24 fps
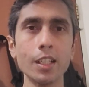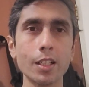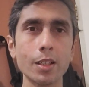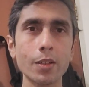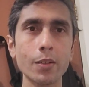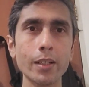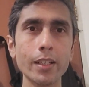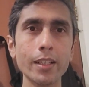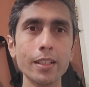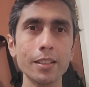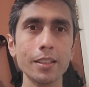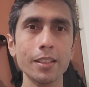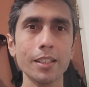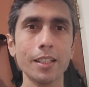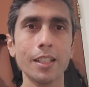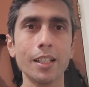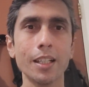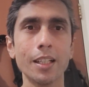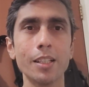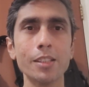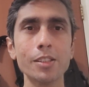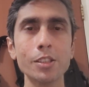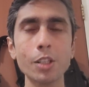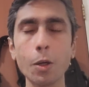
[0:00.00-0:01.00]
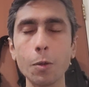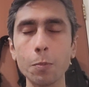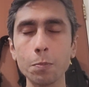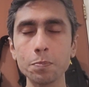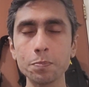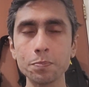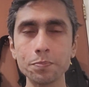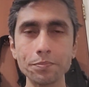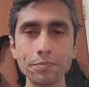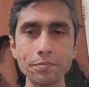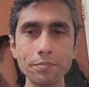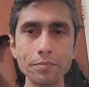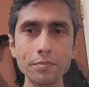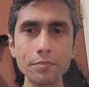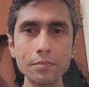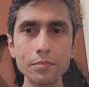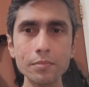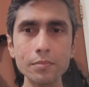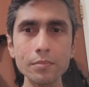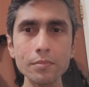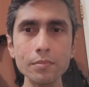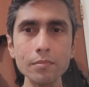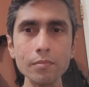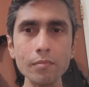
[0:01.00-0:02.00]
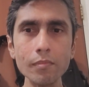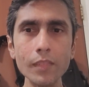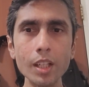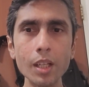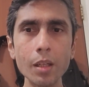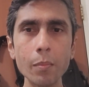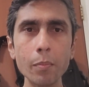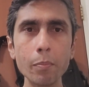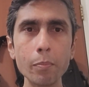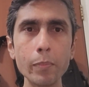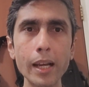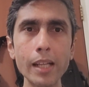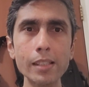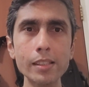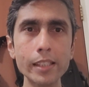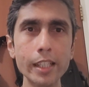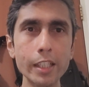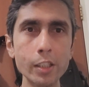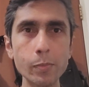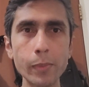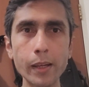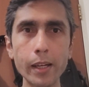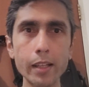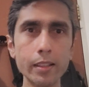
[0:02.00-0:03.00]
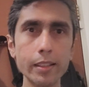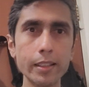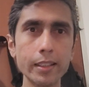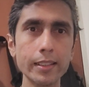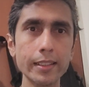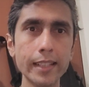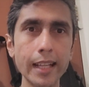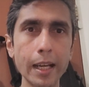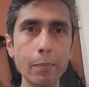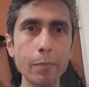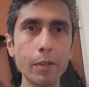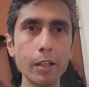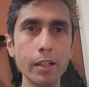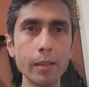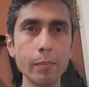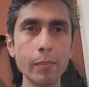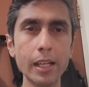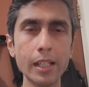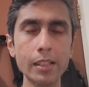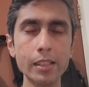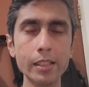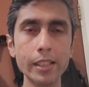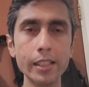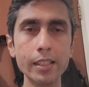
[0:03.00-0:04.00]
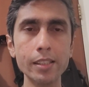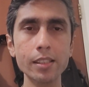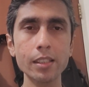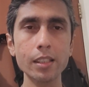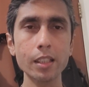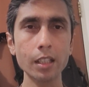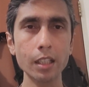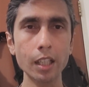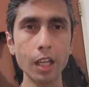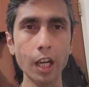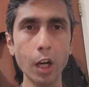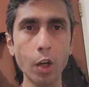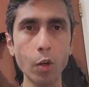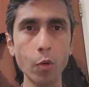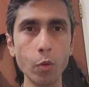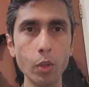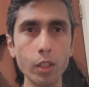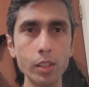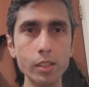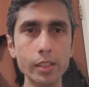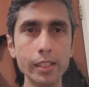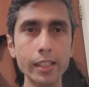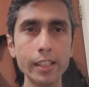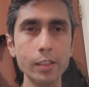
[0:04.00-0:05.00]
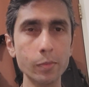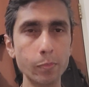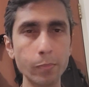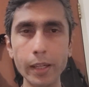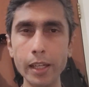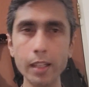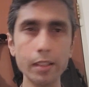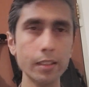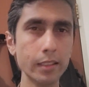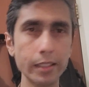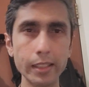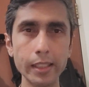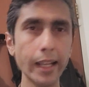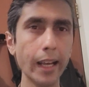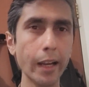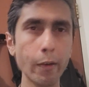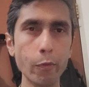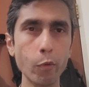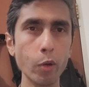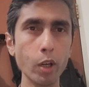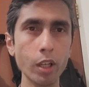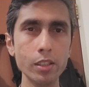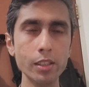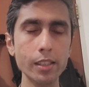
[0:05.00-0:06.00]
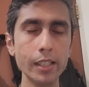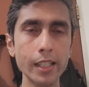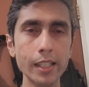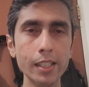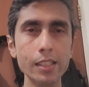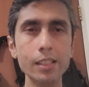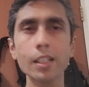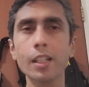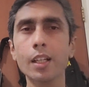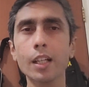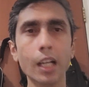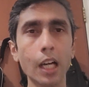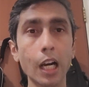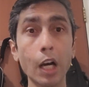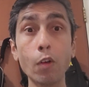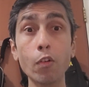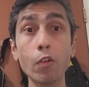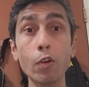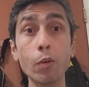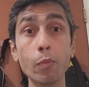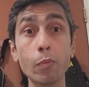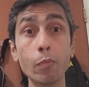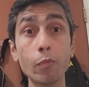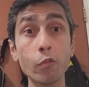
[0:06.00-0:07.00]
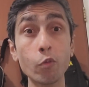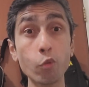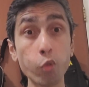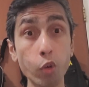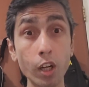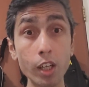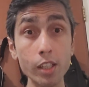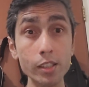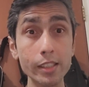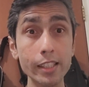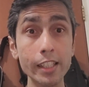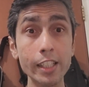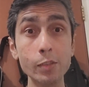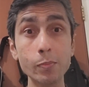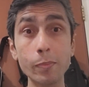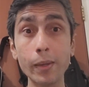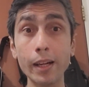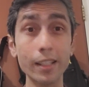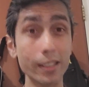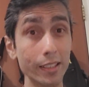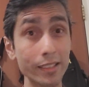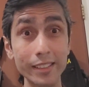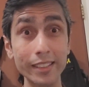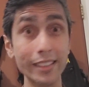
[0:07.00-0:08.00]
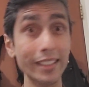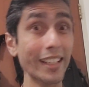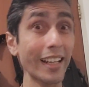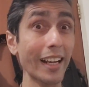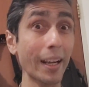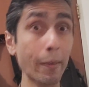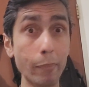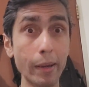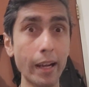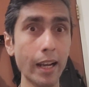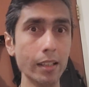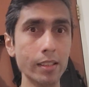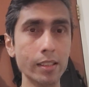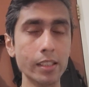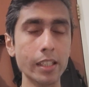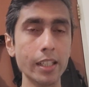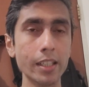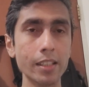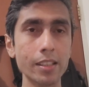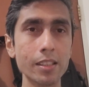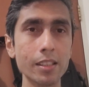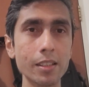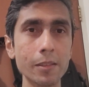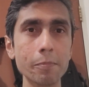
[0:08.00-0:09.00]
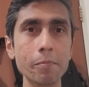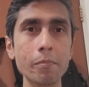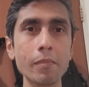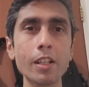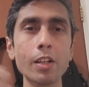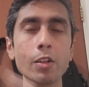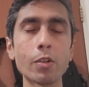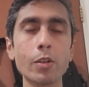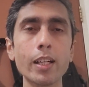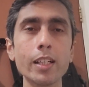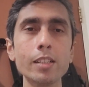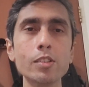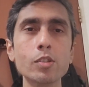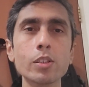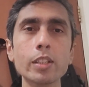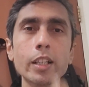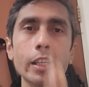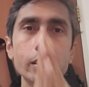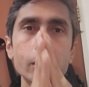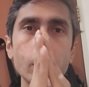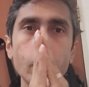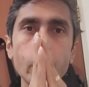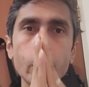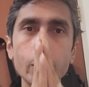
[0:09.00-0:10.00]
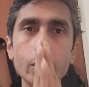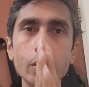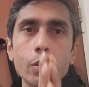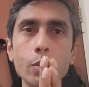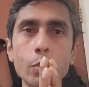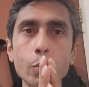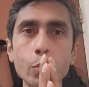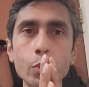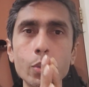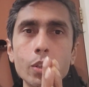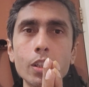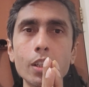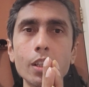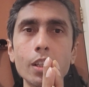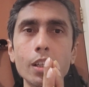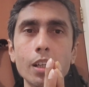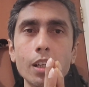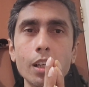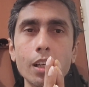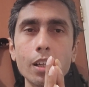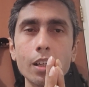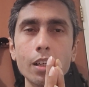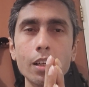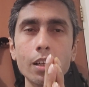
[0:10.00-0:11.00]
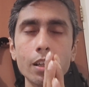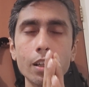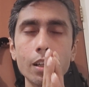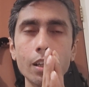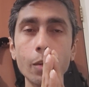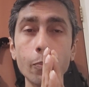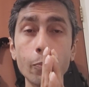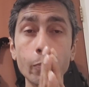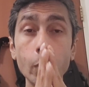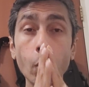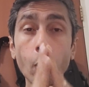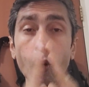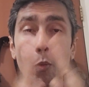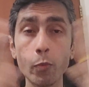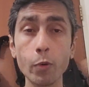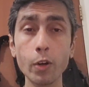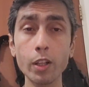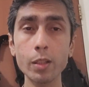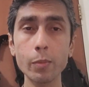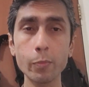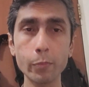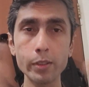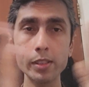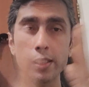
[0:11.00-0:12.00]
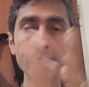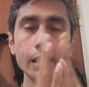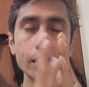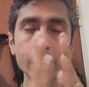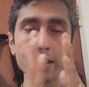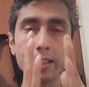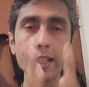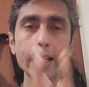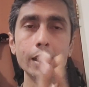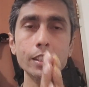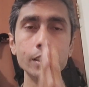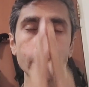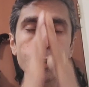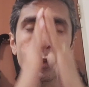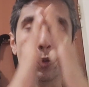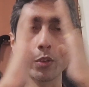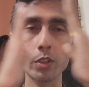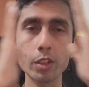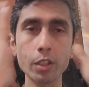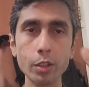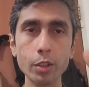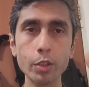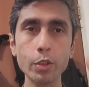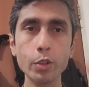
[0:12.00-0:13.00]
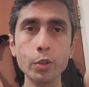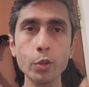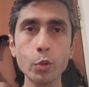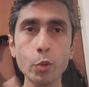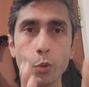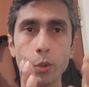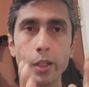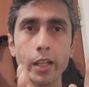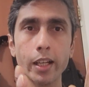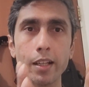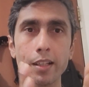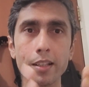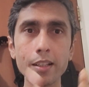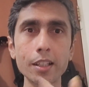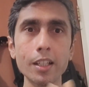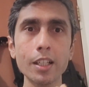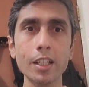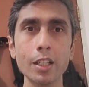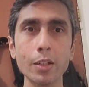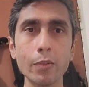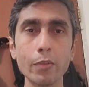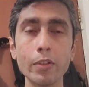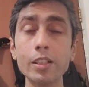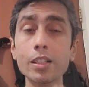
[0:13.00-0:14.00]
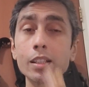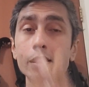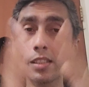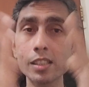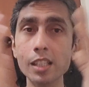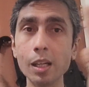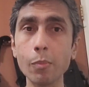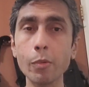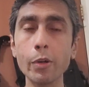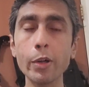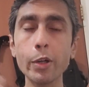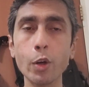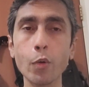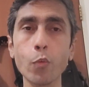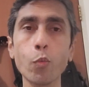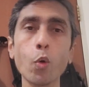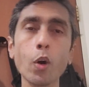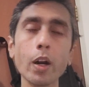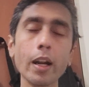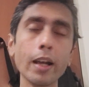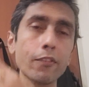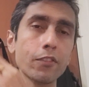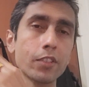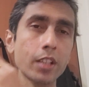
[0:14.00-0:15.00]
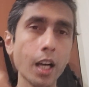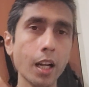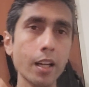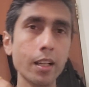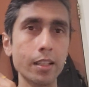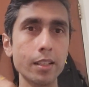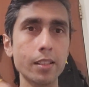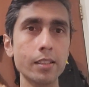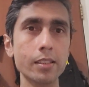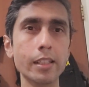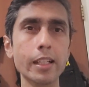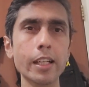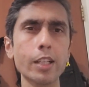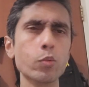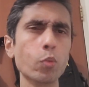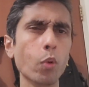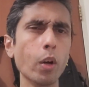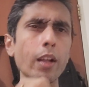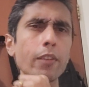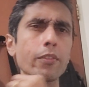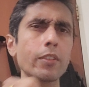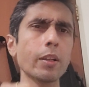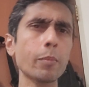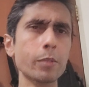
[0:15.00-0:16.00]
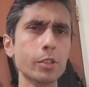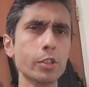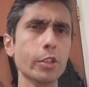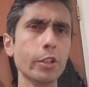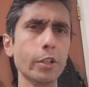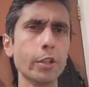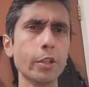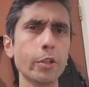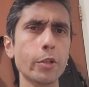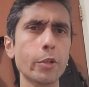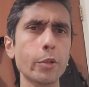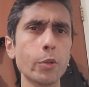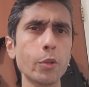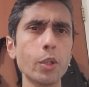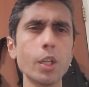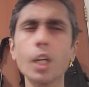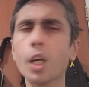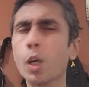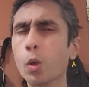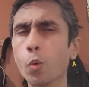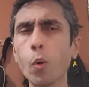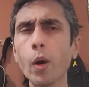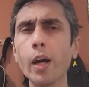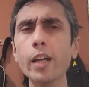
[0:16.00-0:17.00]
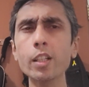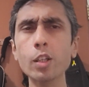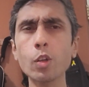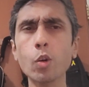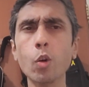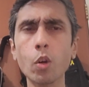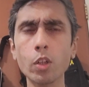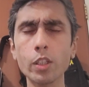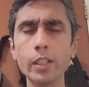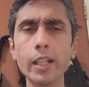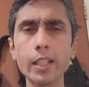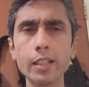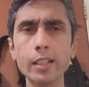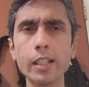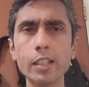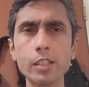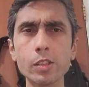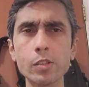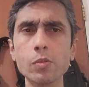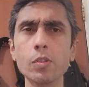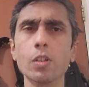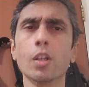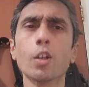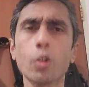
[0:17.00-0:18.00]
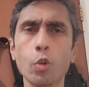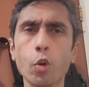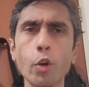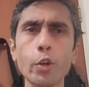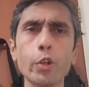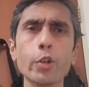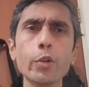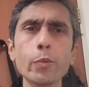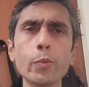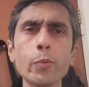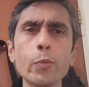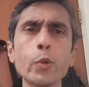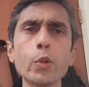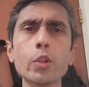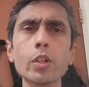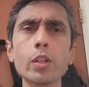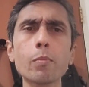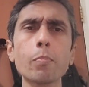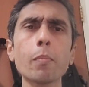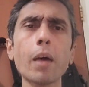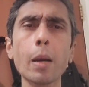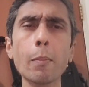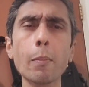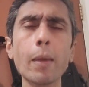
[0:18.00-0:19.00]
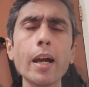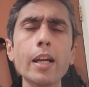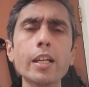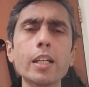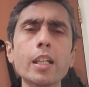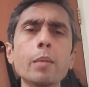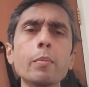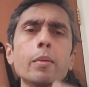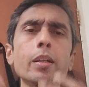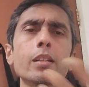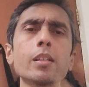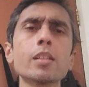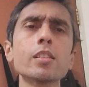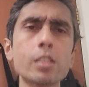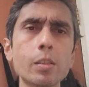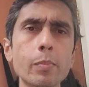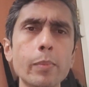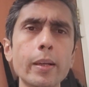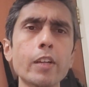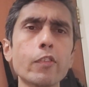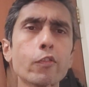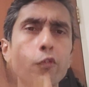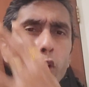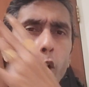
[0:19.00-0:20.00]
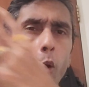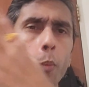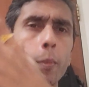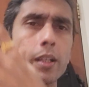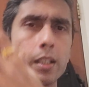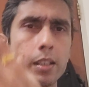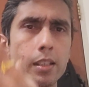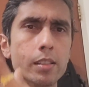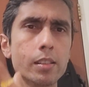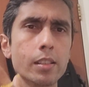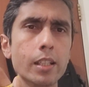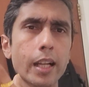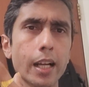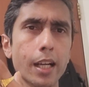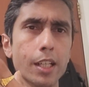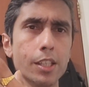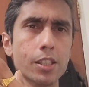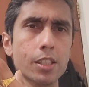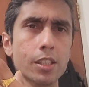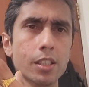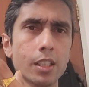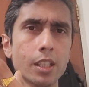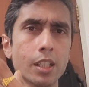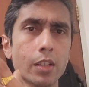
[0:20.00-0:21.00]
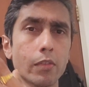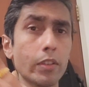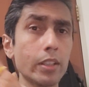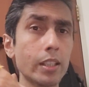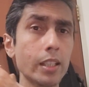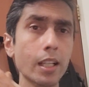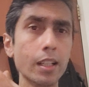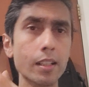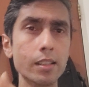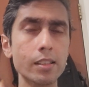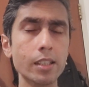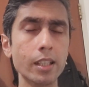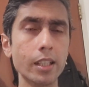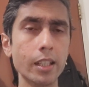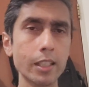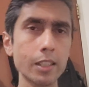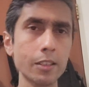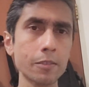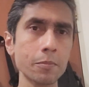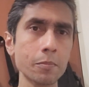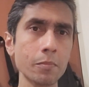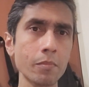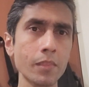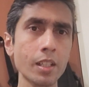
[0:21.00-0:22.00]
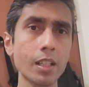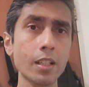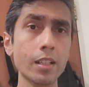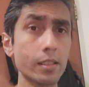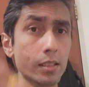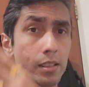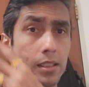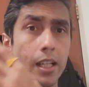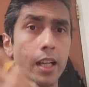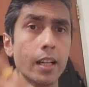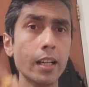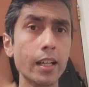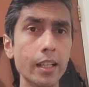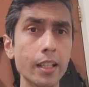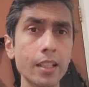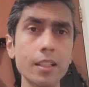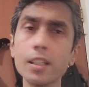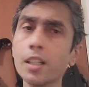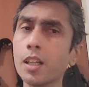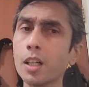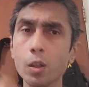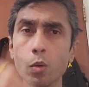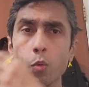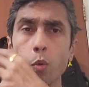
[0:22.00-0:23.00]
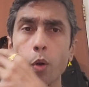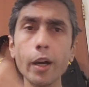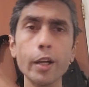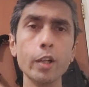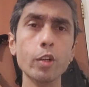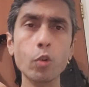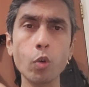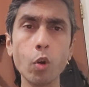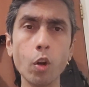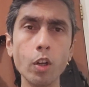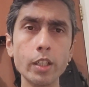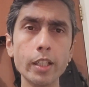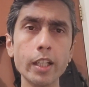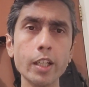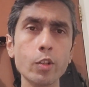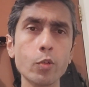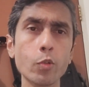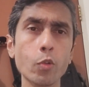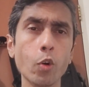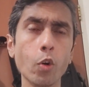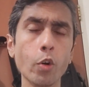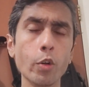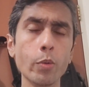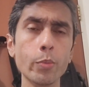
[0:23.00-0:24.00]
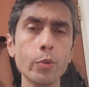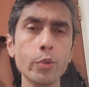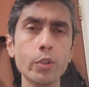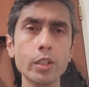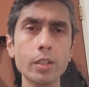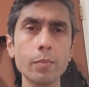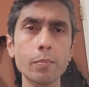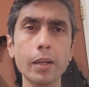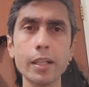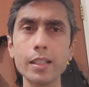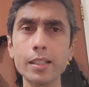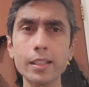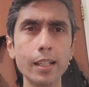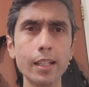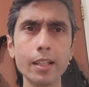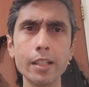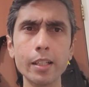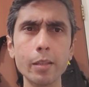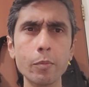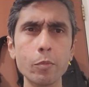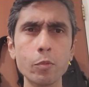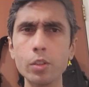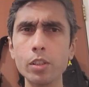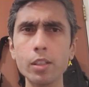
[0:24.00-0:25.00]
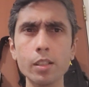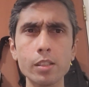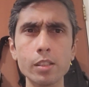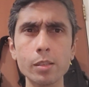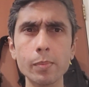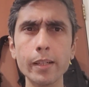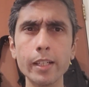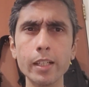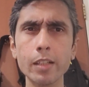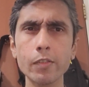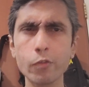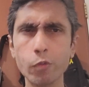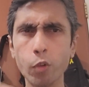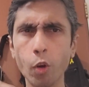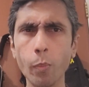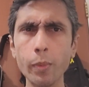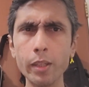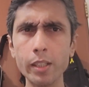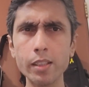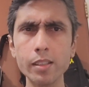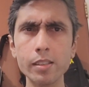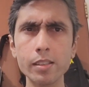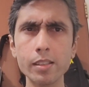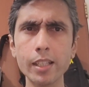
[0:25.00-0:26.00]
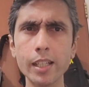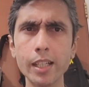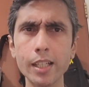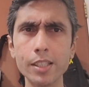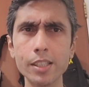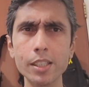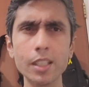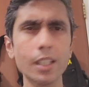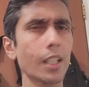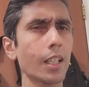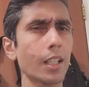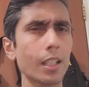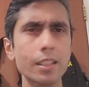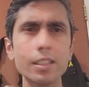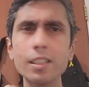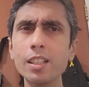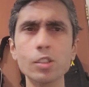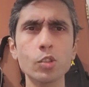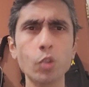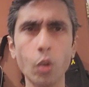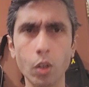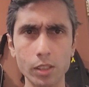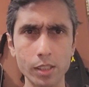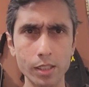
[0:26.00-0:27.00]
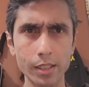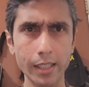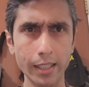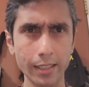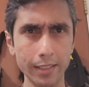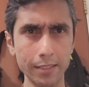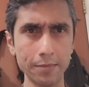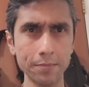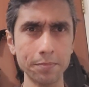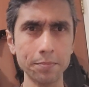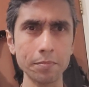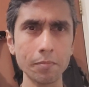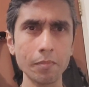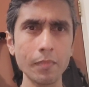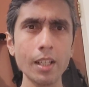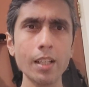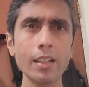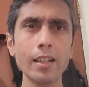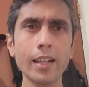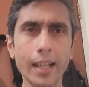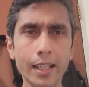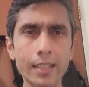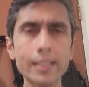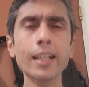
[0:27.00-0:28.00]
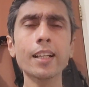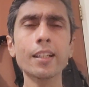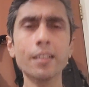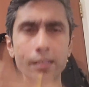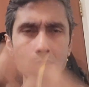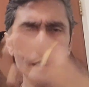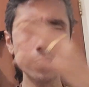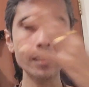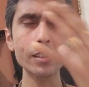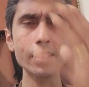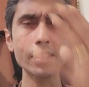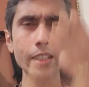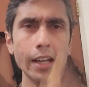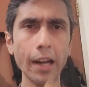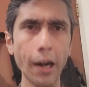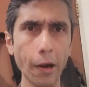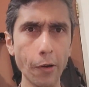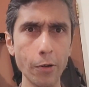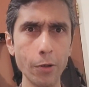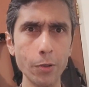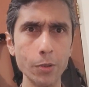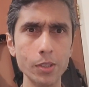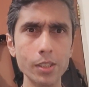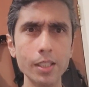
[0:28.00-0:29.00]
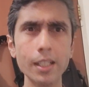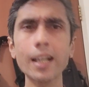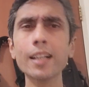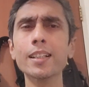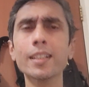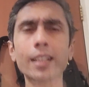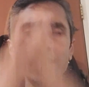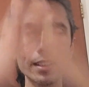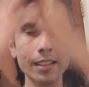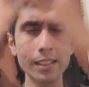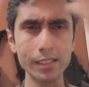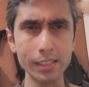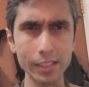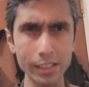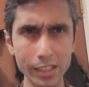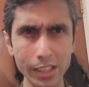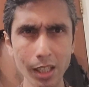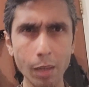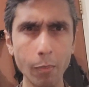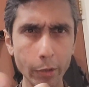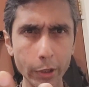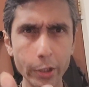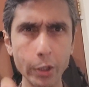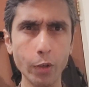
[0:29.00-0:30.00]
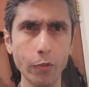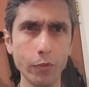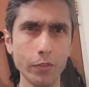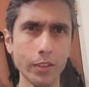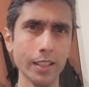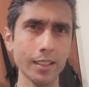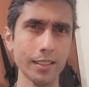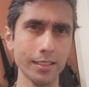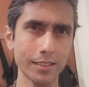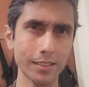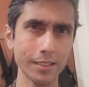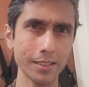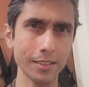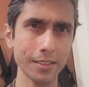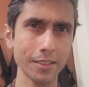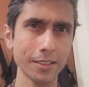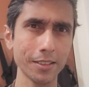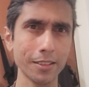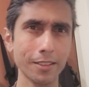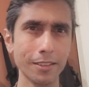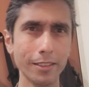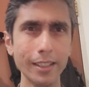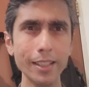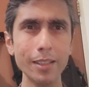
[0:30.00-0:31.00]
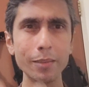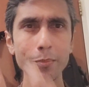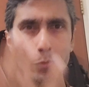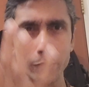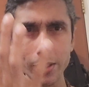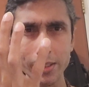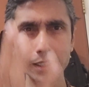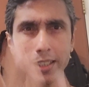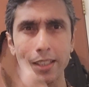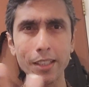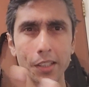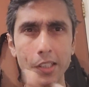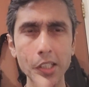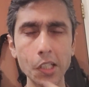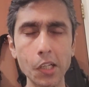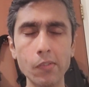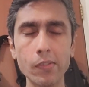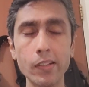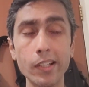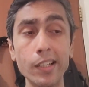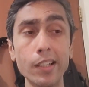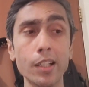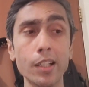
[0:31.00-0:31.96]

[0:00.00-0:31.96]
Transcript: right? So, best case better than their best case, our worst case better than their worst case, our worst case better than their best case, right? So that's how you conclude, or rather present a clash, and you conclude it with a summary of what I've done in this clash, what I've demonstrated to you, why the content that's contributed by my team in this debate forming this clash with the other side is standing, why content contributed by the other team to this debate forming this clash does not stand. And then the scenarios, and then the summary of things, right? Presented that way.